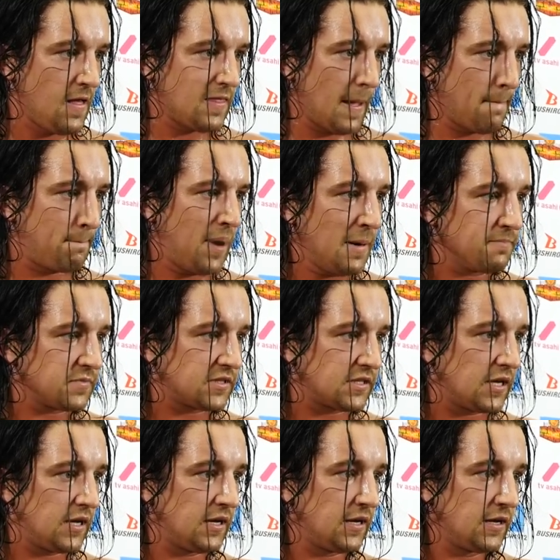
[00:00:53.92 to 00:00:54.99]
that pumps
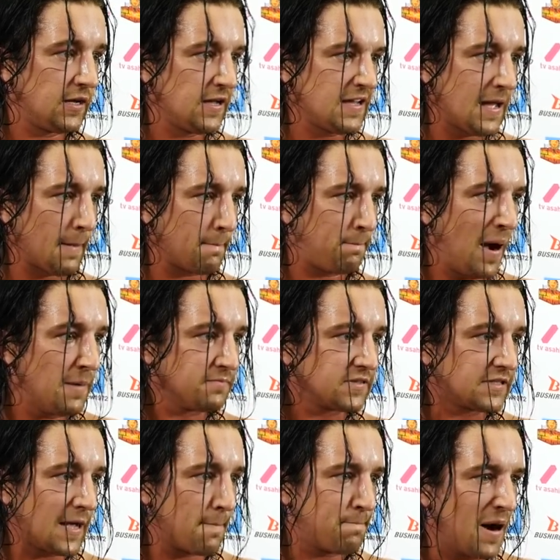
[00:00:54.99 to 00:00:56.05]
and
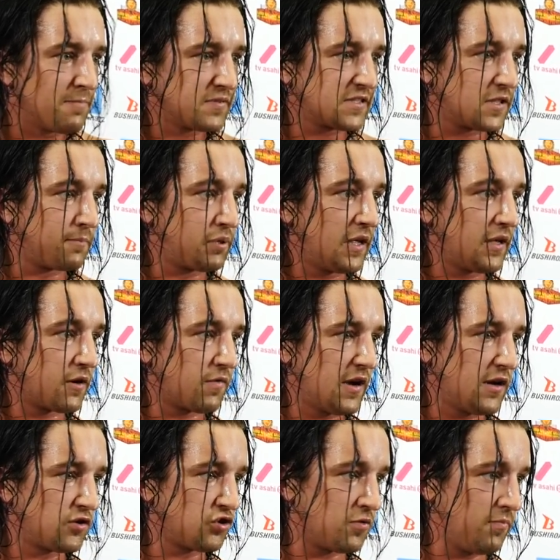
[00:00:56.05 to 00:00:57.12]
pumps and pumps the blood
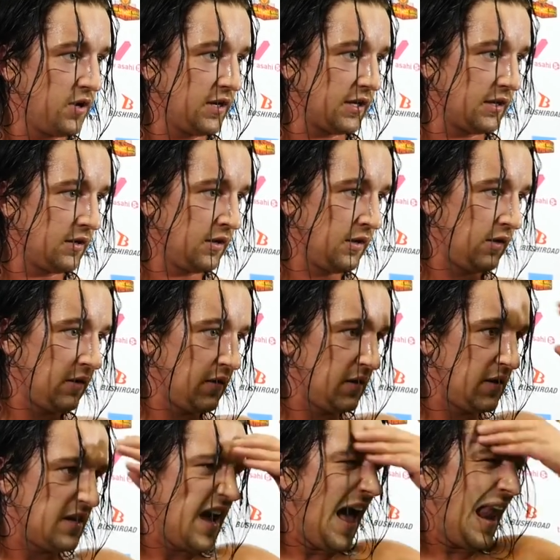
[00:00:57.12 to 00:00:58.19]
around your body,
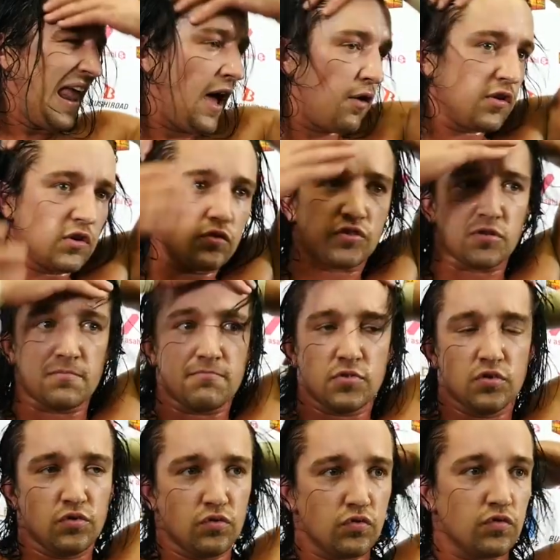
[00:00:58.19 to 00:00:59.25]
allowing you to
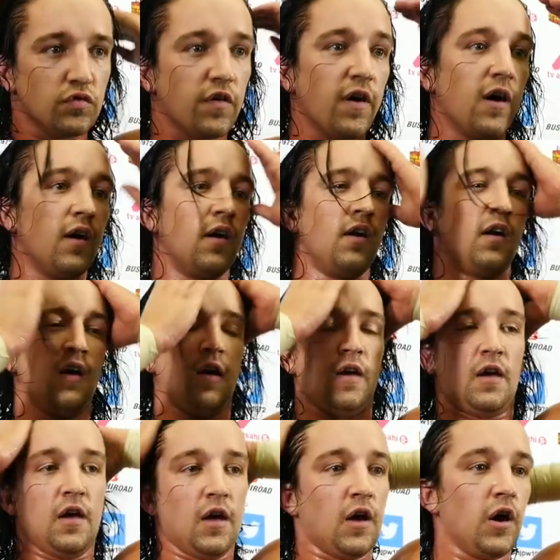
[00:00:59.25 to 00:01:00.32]

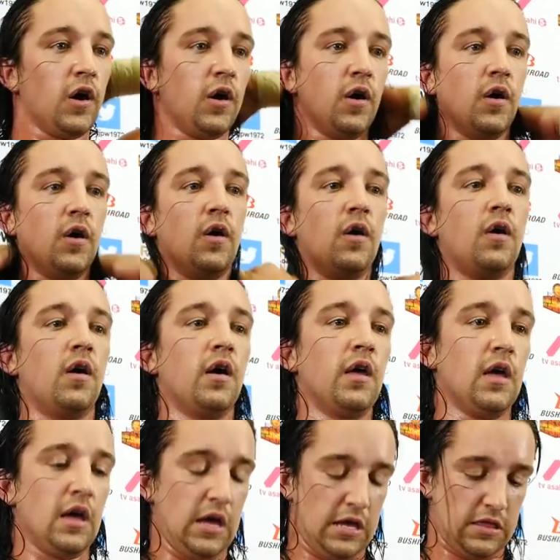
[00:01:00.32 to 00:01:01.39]
move
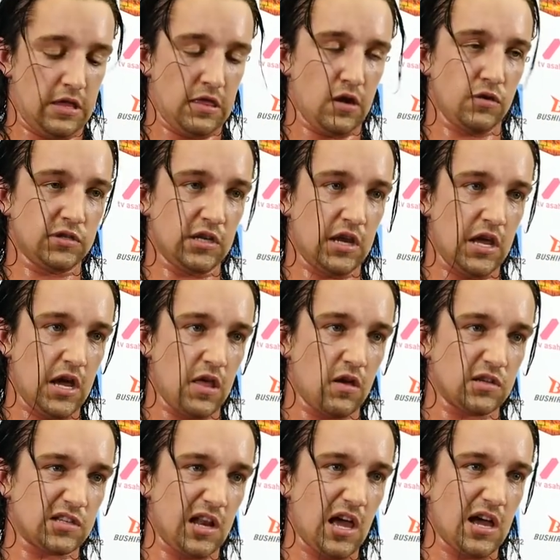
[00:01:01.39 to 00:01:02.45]
those in here,
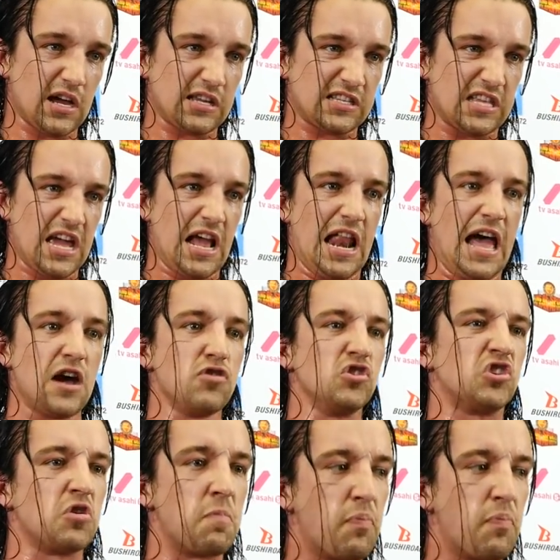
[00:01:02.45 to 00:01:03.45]
those lungs, they allow you to